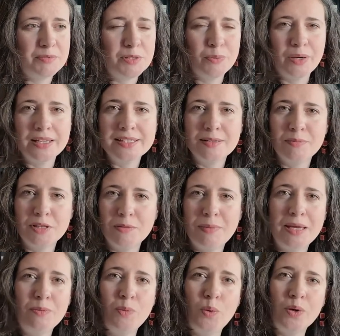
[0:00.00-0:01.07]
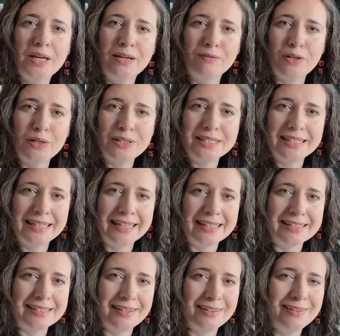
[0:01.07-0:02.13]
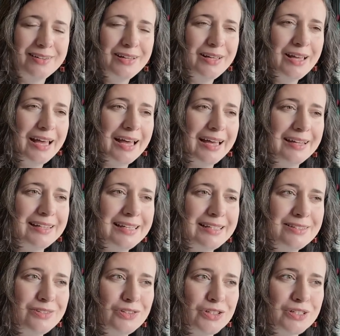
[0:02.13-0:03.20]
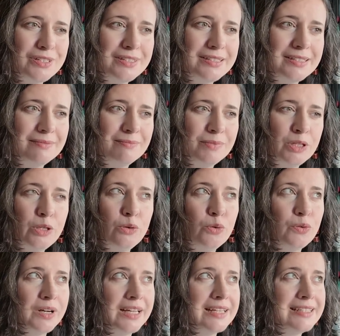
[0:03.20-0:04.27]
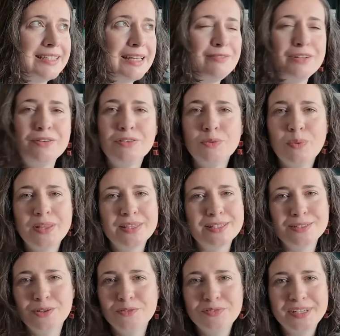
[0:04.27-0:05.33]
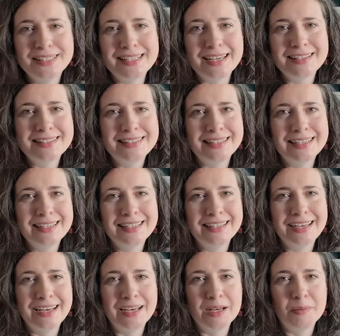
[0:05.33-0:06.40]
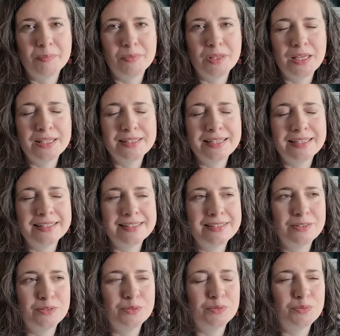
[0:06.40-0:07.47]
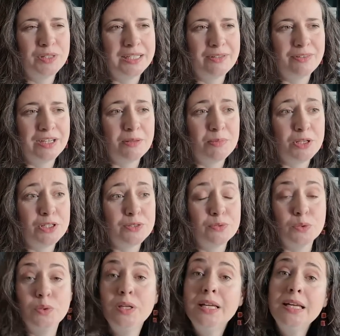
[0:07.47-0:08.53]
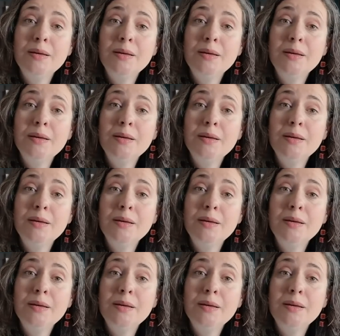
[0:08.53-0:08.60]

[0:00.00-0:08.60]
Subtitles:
where some of the main walking routes and things are, and it's just glorious. Even if the weather's not fantastic, it's still really, really beautiful.